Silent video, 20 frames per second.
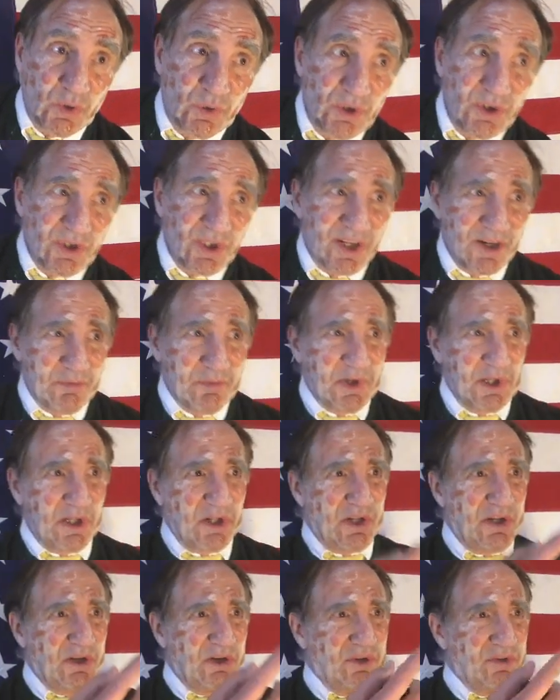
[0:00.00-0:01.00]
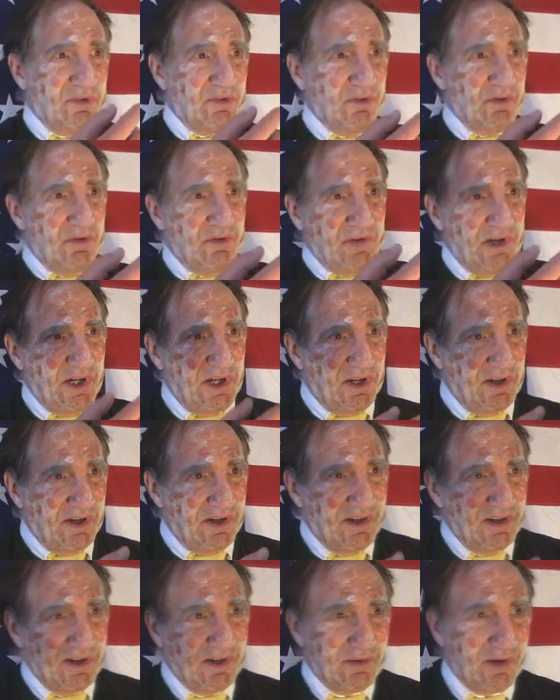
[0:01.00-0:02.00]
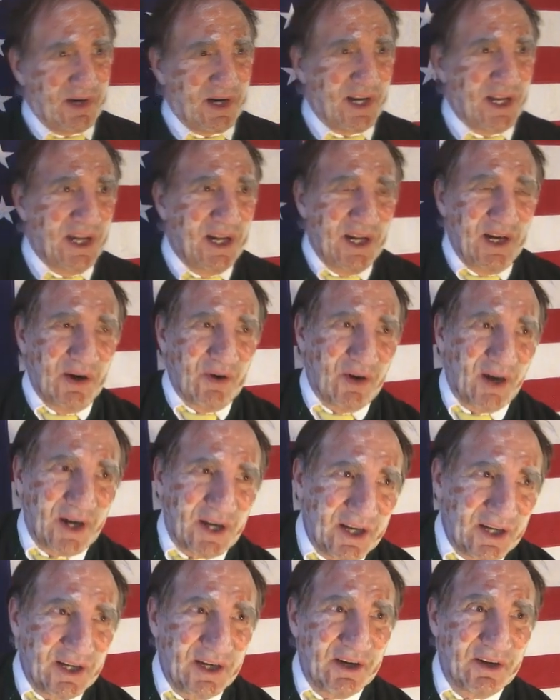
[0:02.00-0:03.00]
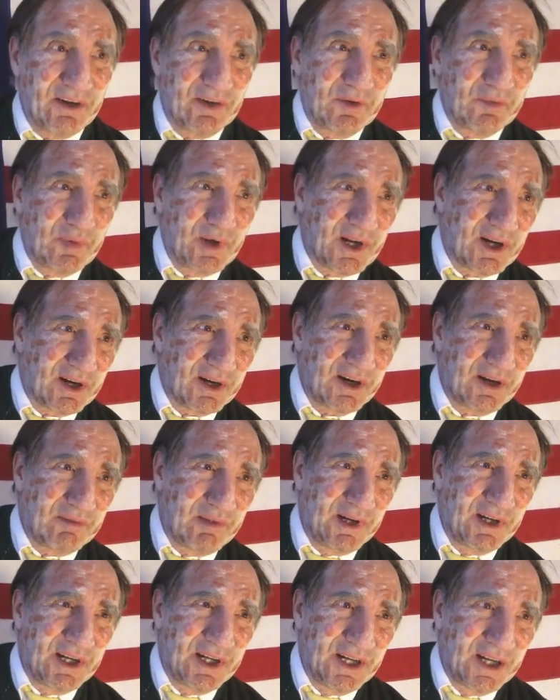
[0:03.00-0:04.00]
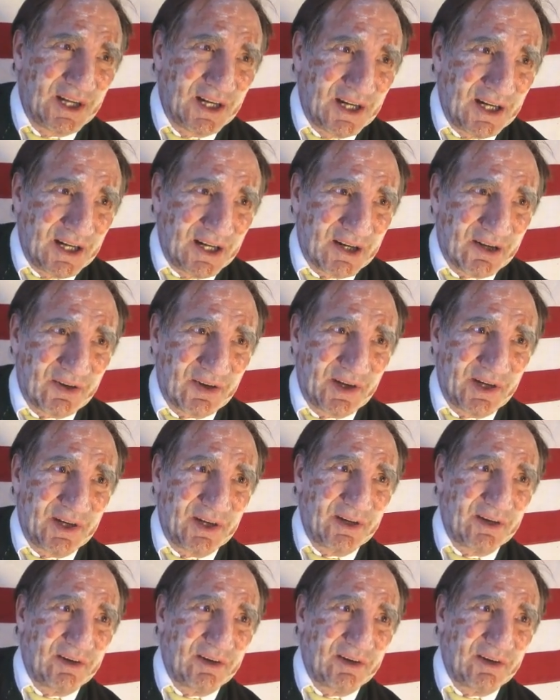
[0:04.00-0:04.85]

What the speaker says: Would you come a little closer over here, dear, where I can hear you better? I'm hungry